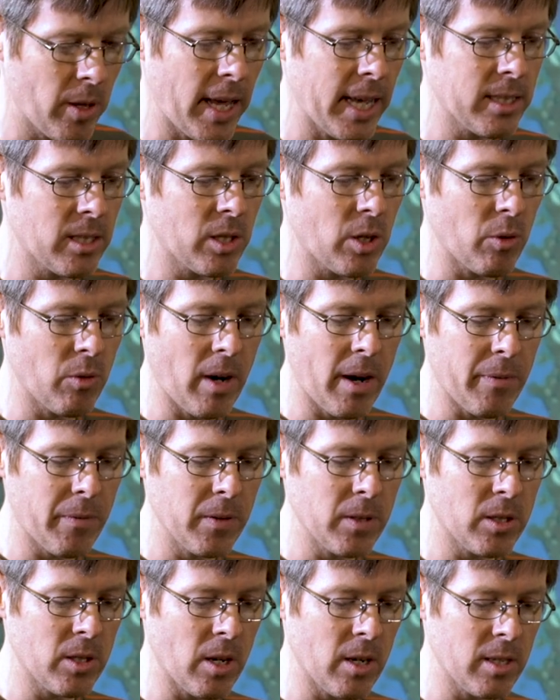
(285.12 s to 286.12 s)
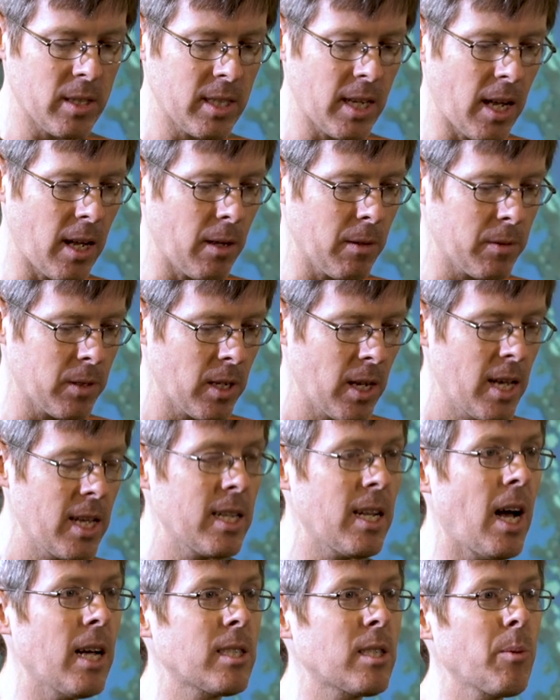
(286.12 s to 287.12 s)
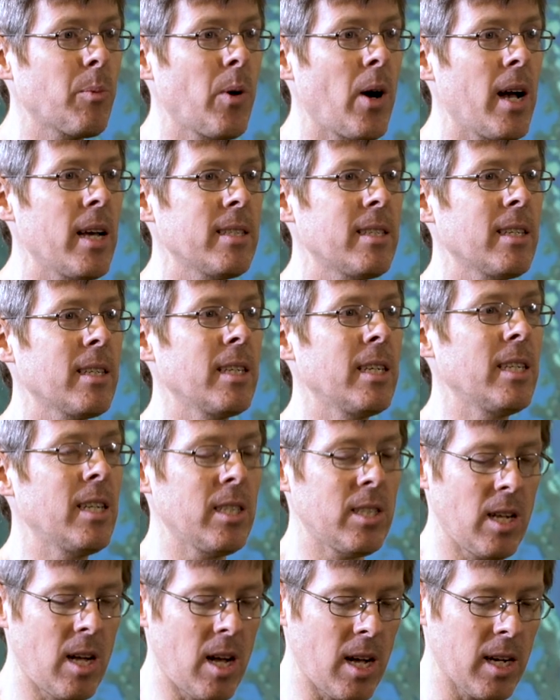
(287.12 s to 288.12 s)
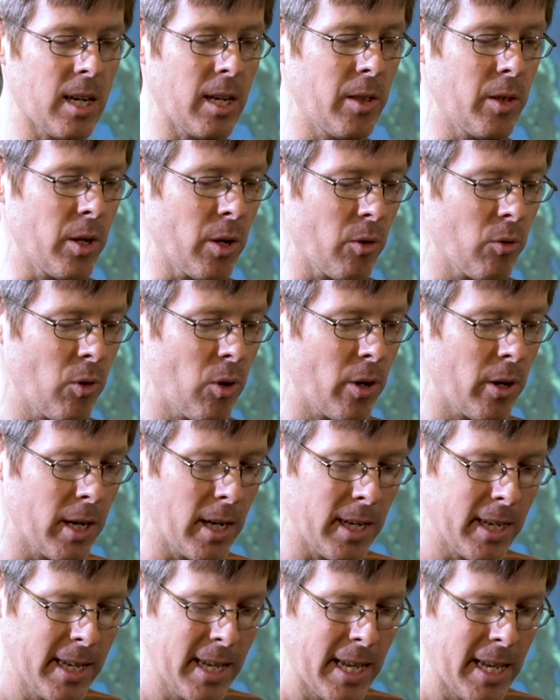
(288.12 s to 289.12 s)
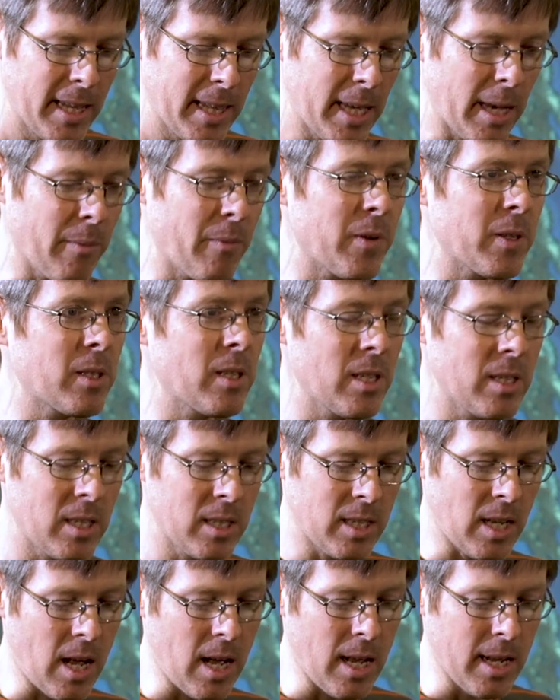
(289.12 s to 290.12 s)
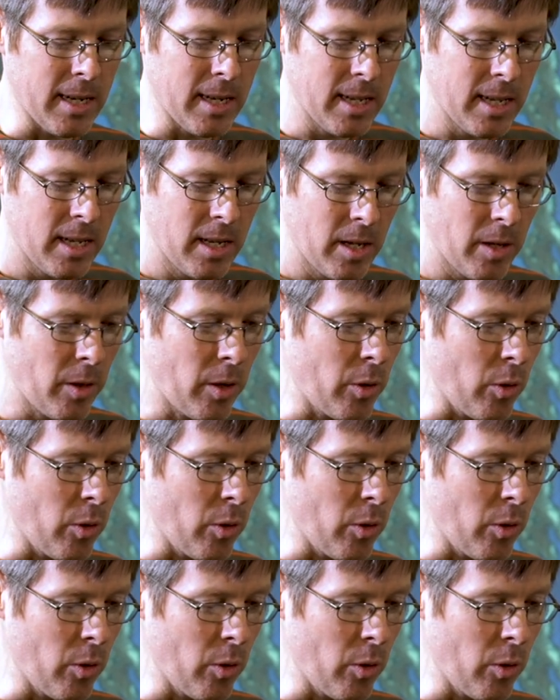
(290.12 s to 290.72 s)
that's to reference ourselves. Not surprisingly, in a talk on the aurora, the emphasis is on the